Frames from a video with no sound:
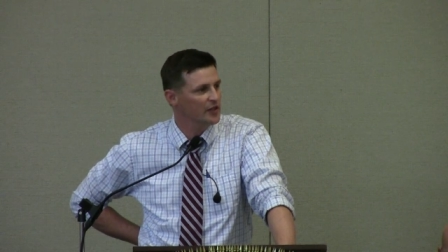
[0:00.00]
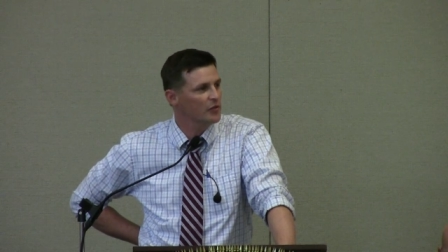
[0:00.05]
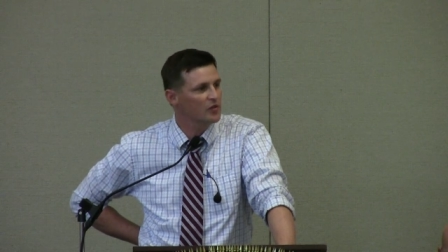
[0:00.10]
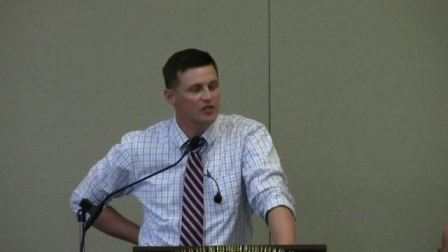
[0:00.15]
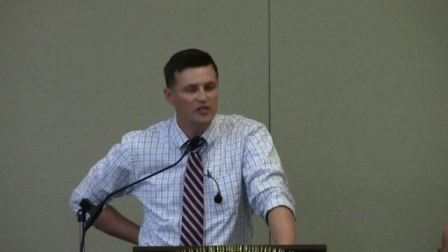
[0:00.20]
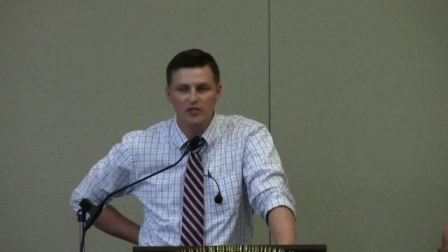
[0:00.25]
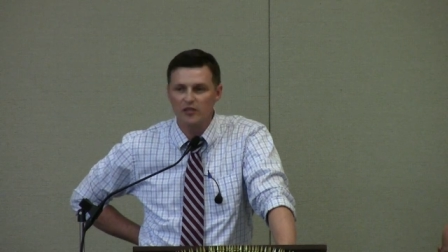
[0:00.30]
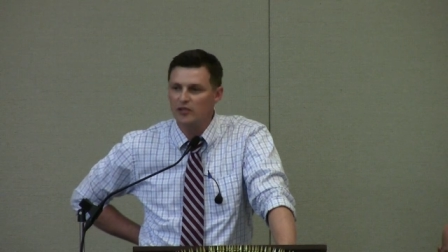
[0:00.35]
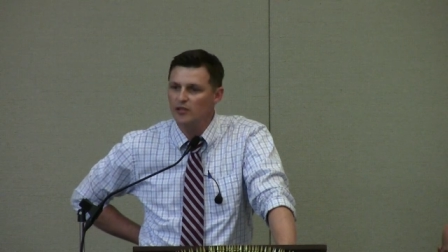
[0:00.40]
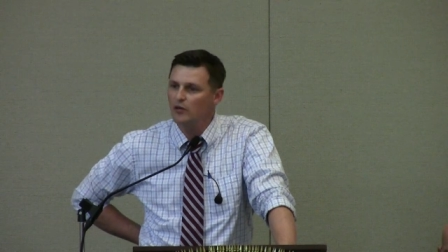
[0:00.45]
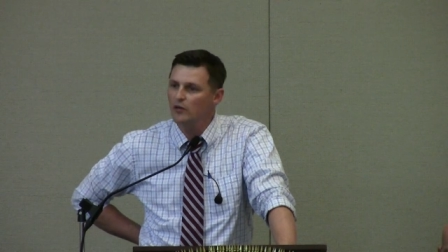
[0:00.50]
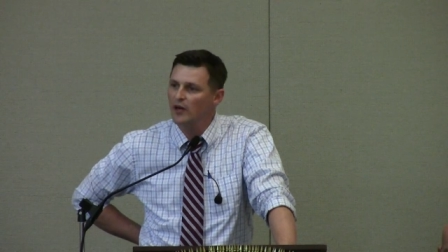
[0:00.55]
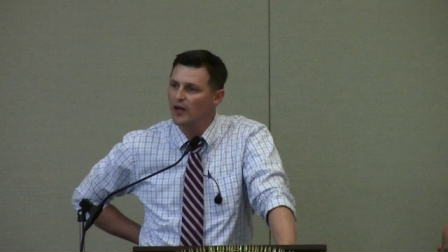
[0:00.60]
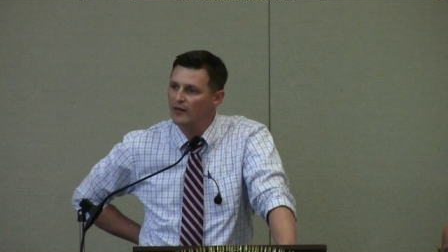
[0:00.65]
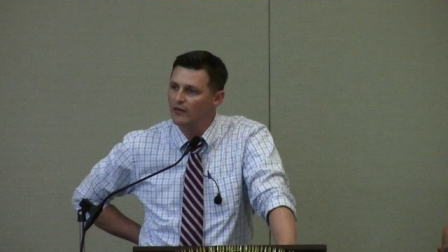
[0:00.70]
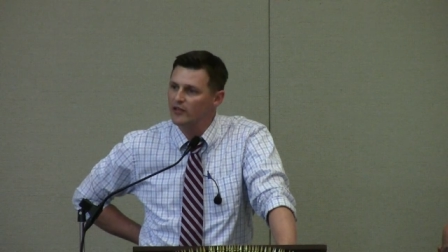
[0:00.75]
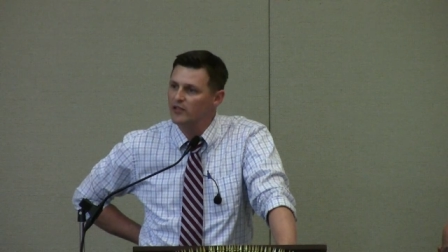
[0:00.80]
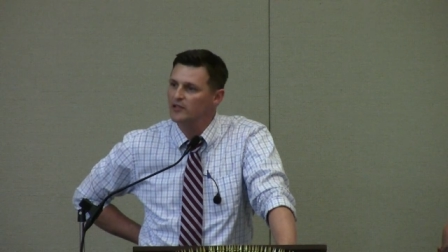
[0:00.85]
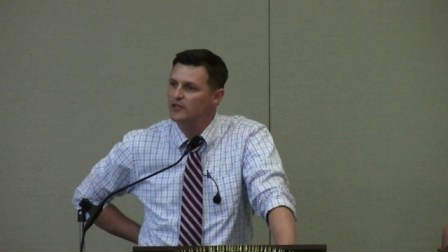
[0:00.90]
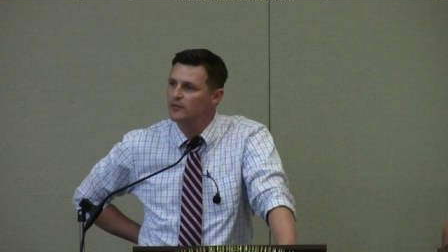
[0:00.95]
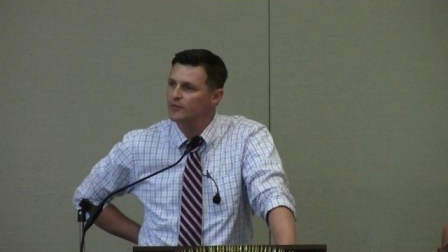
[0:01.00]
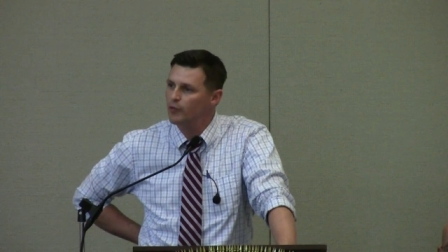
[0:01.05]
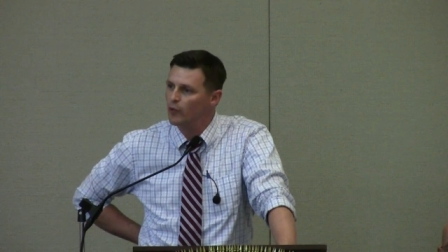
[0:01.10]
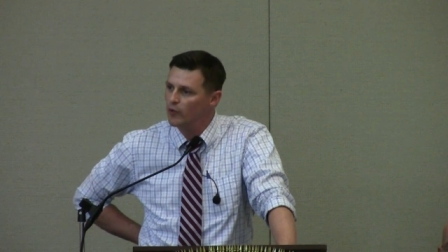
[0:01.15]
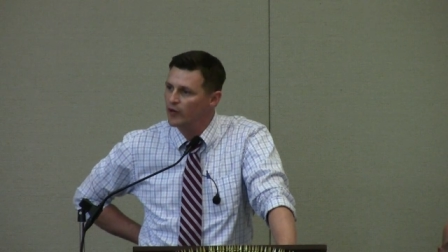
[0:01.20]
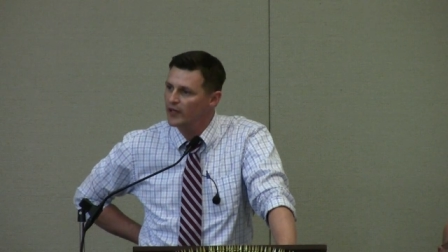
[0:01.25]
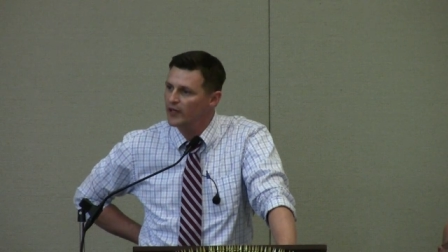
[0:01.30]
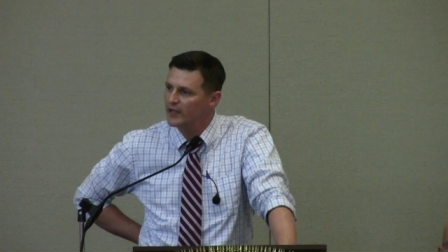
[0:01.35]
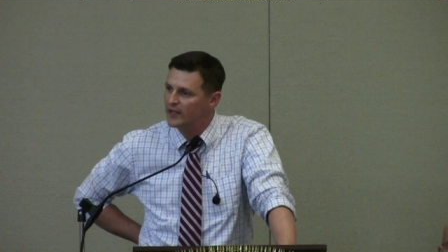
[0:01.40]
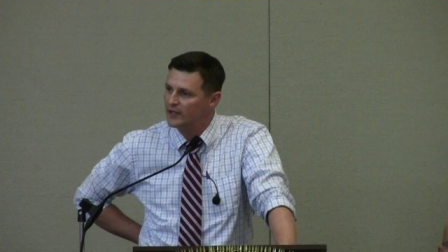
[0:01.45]
There was just no evidence
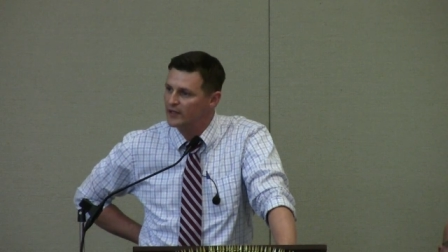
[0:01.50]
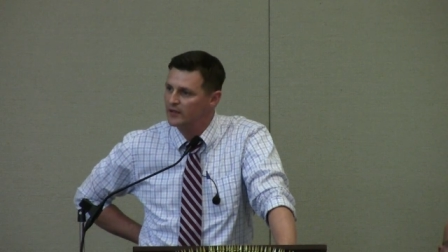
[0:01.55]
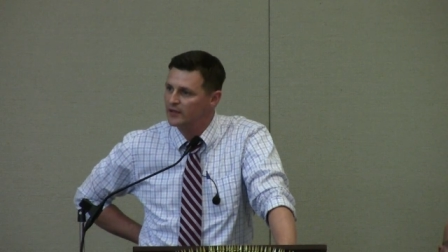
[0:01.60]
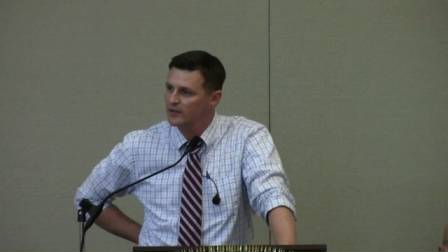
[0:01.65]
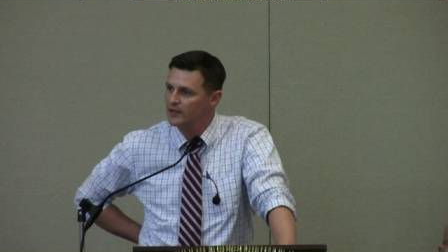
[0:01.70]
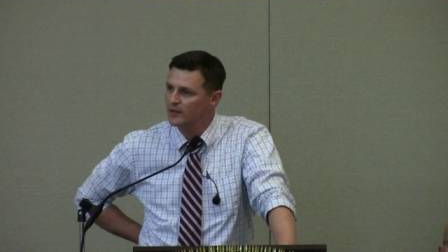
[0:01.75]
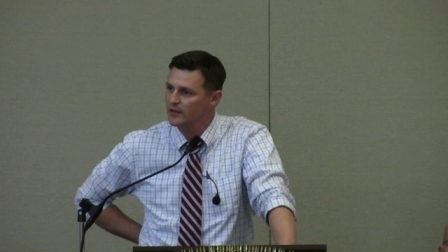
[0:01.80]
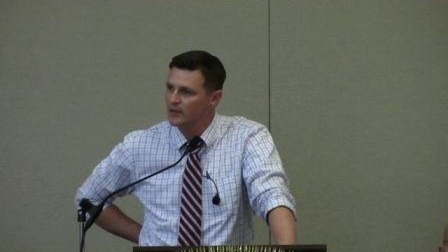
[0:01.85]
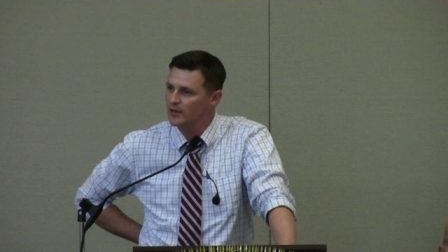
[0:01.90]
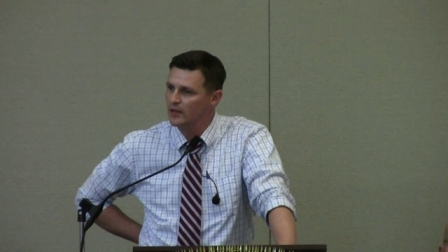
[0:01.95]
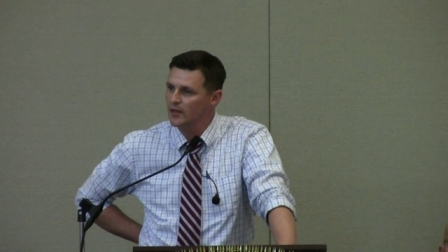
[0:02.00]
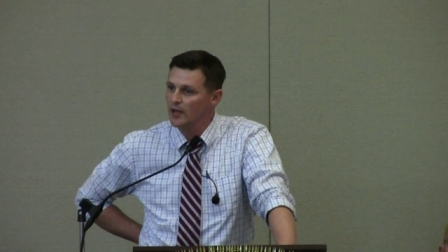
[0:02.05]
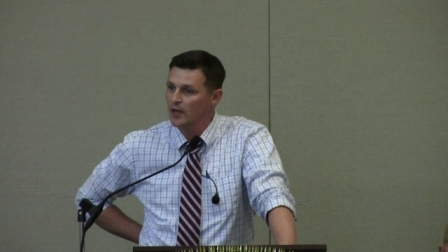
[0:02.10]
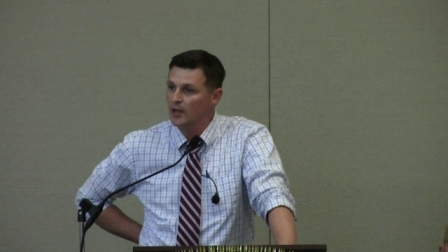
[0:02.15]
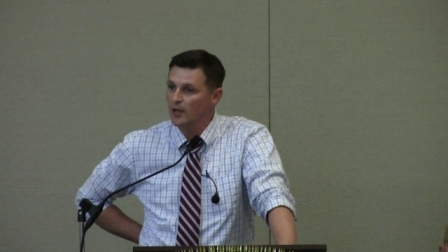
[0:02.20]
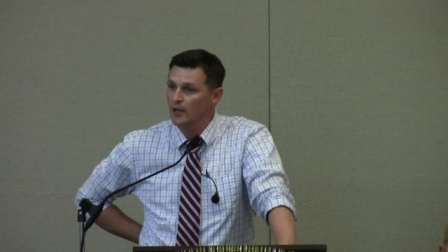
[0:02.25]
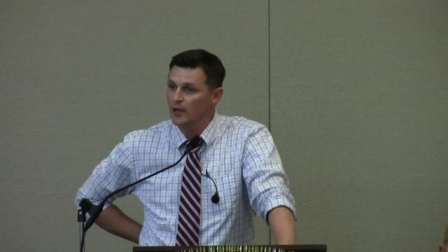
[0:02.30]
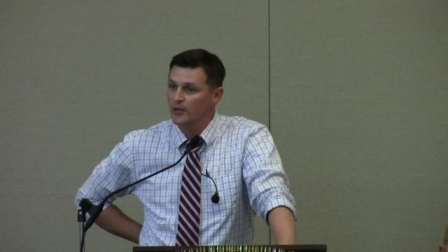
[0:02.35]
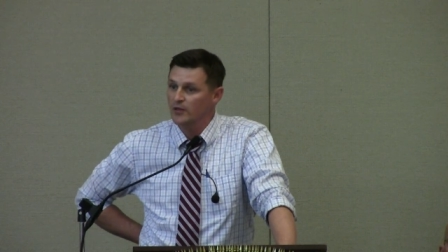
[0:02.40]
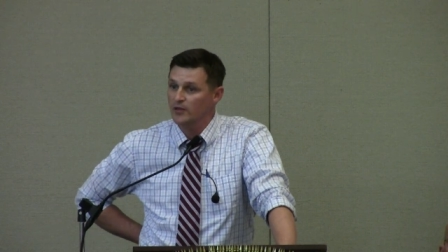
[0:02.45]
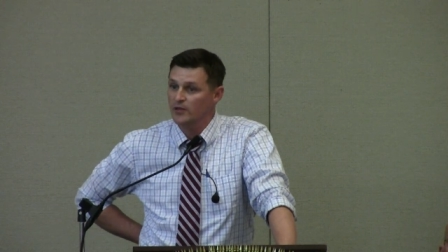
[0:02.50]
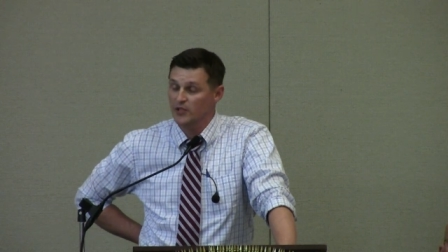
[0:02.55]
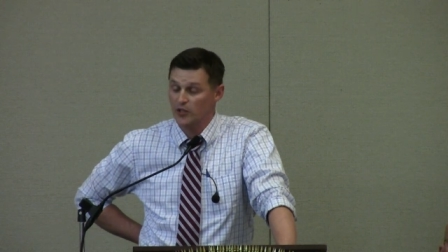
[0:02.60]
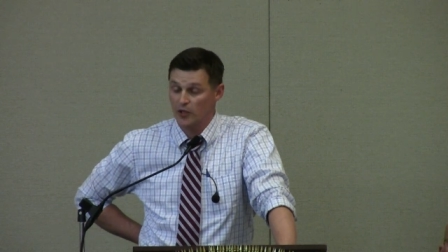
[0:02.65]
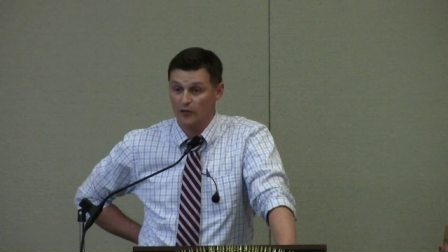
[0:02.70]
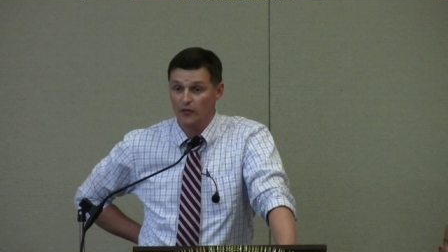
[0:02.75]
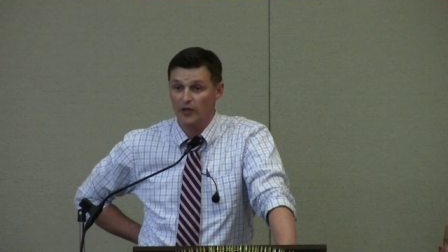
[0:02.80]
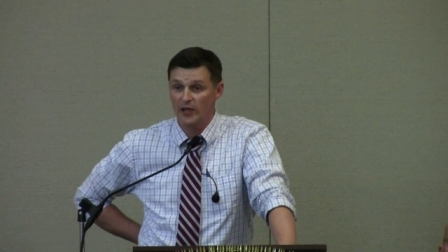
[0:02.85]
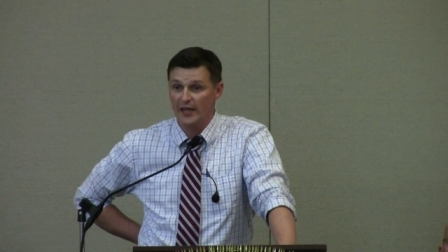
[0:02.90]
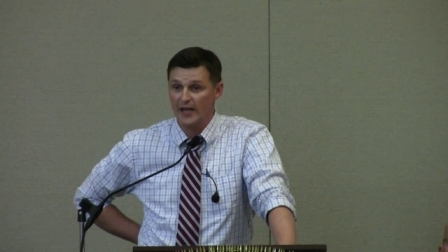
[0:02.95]
supporting it. Silver